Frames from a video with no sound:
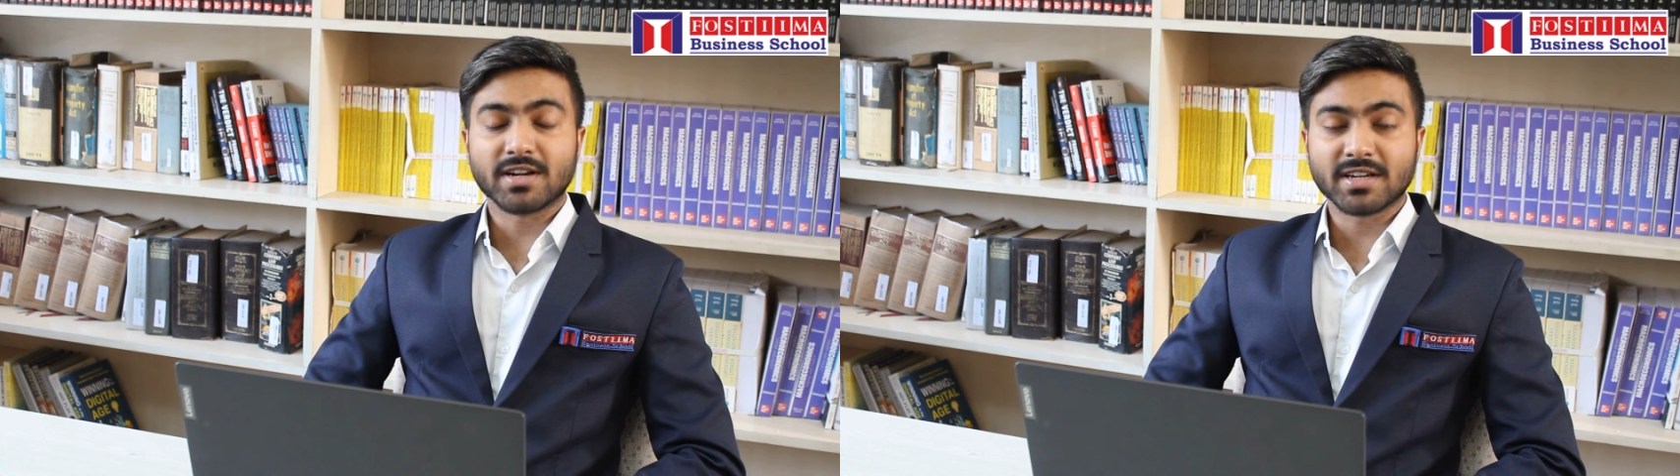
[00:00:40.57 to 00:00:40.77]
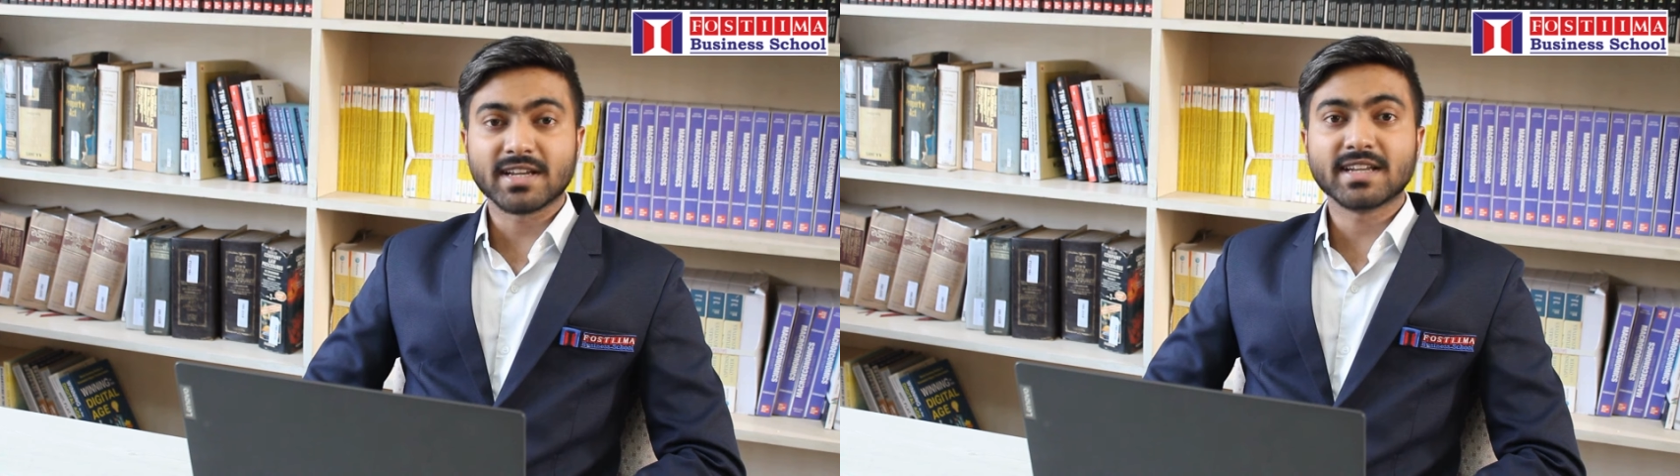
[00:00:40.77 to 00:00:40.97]

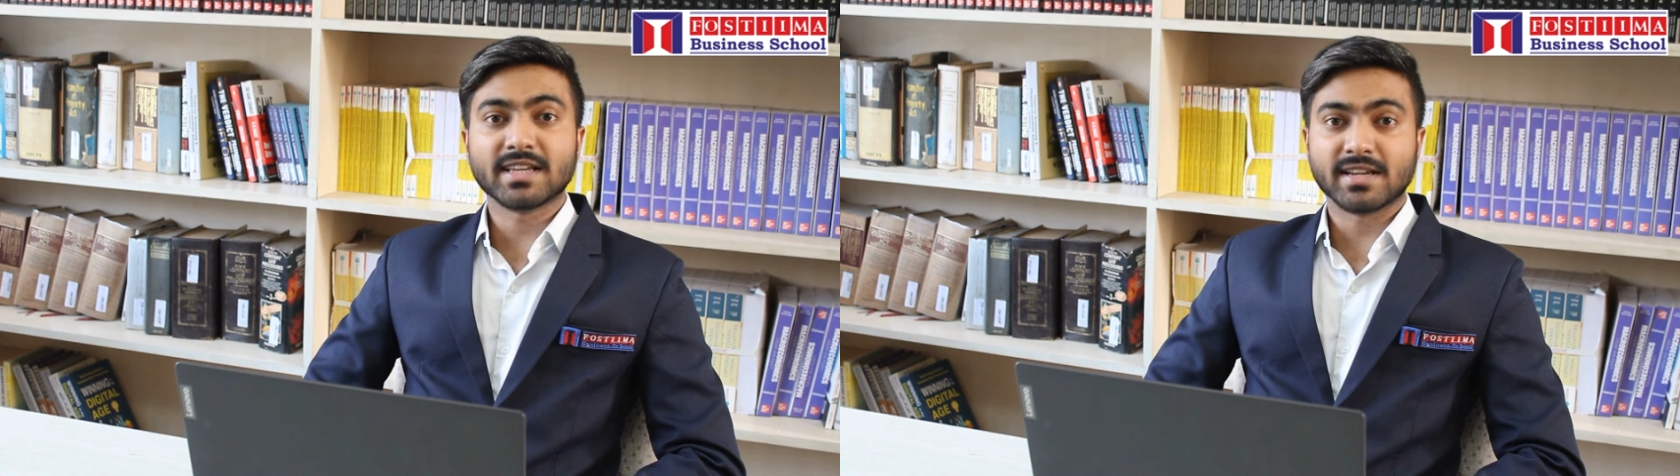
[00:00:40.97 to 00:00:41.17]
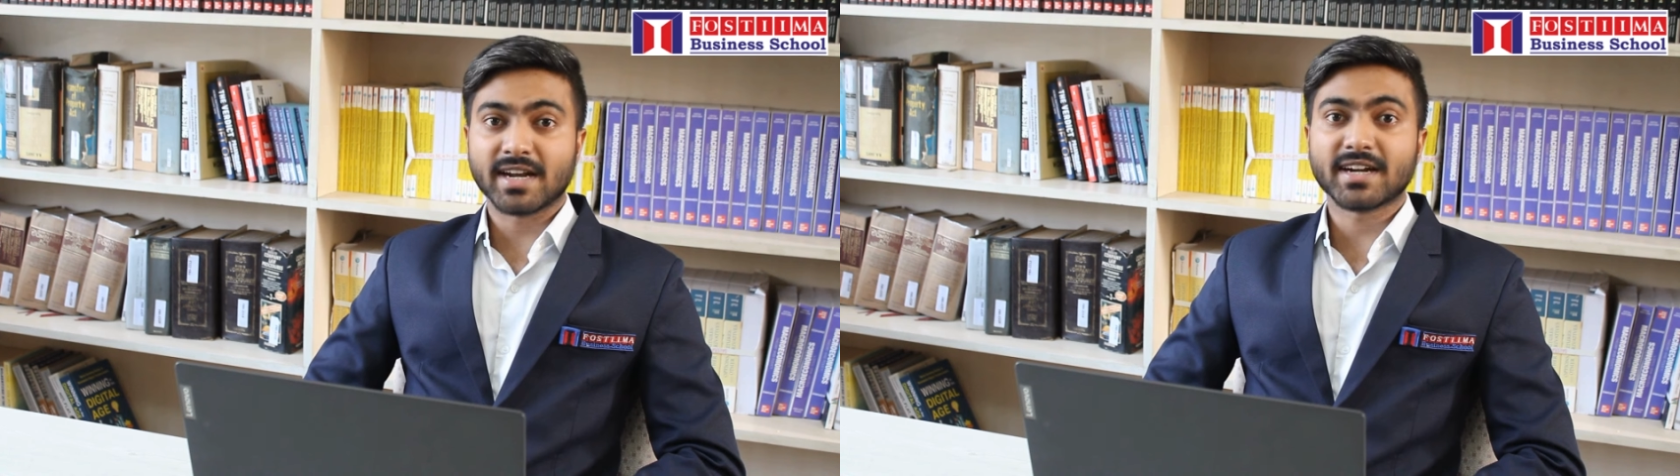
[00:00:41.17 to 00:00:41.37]
really
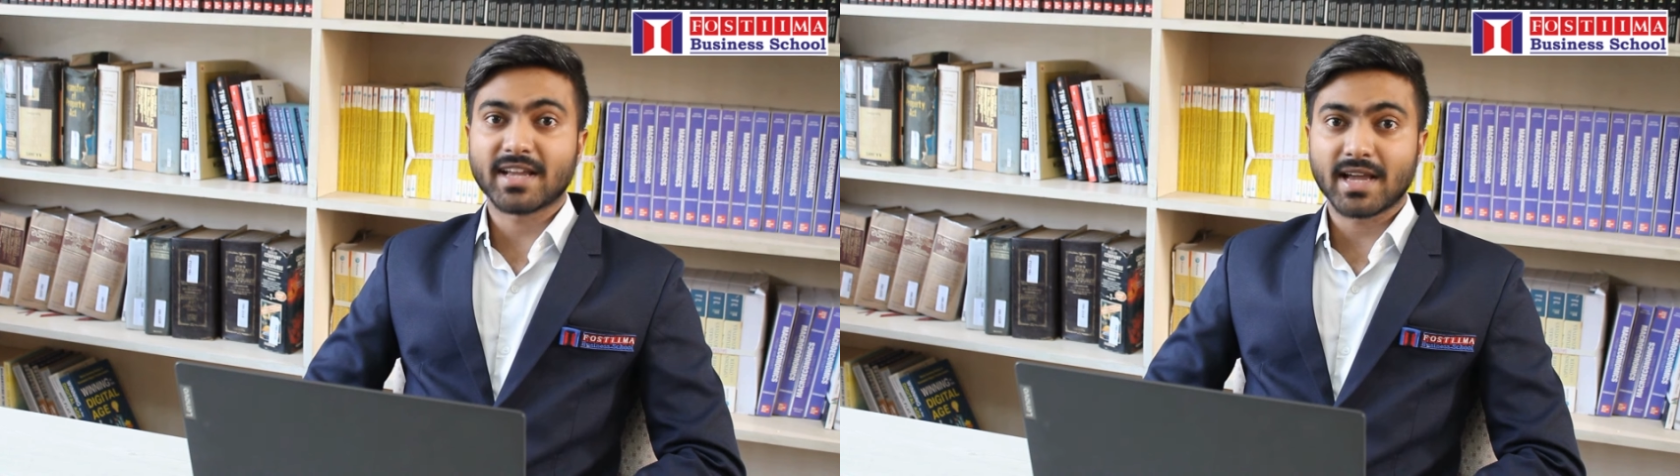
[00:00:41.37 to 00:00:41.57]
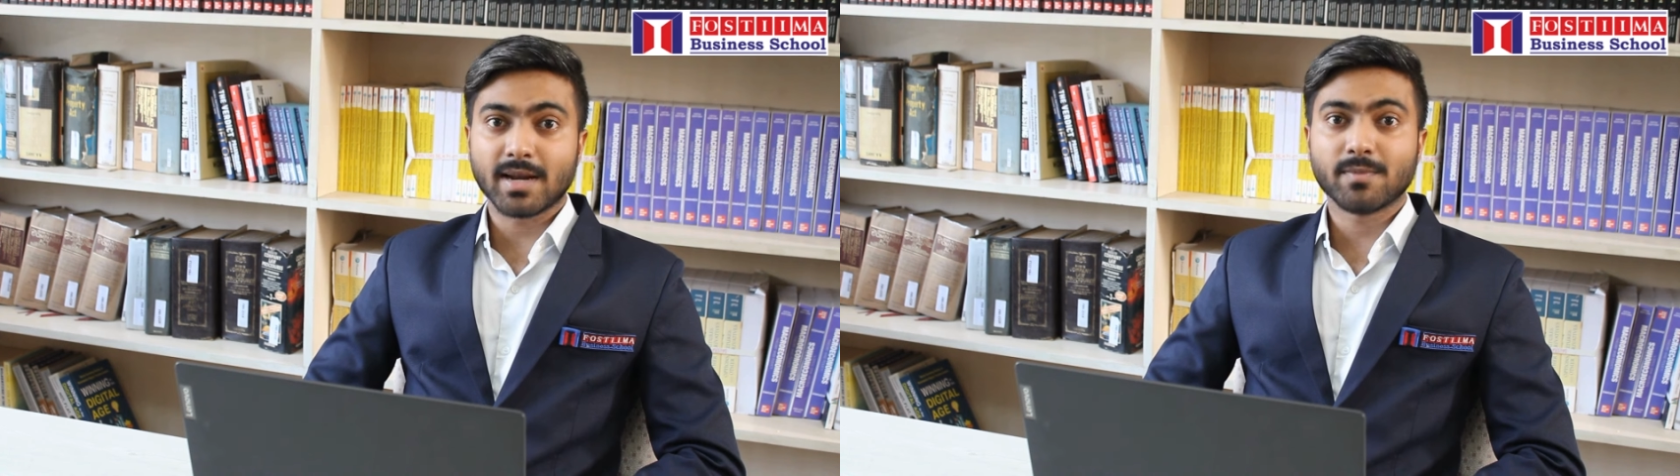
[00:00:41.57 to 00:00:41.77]
great
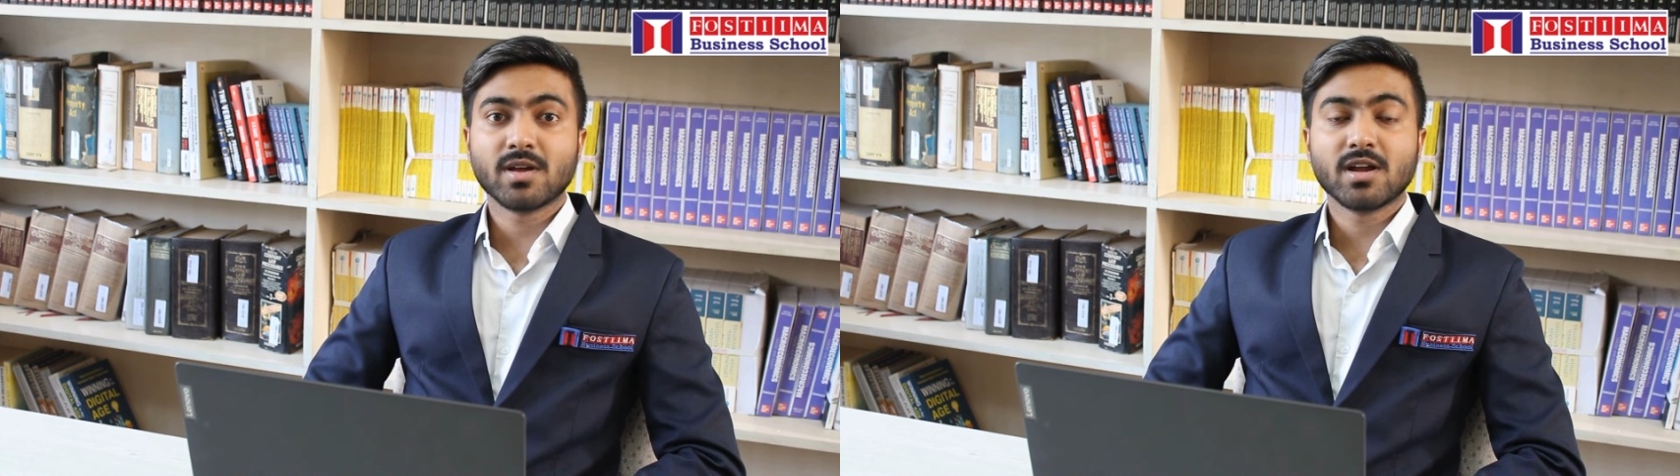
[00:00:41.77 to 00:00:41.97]
help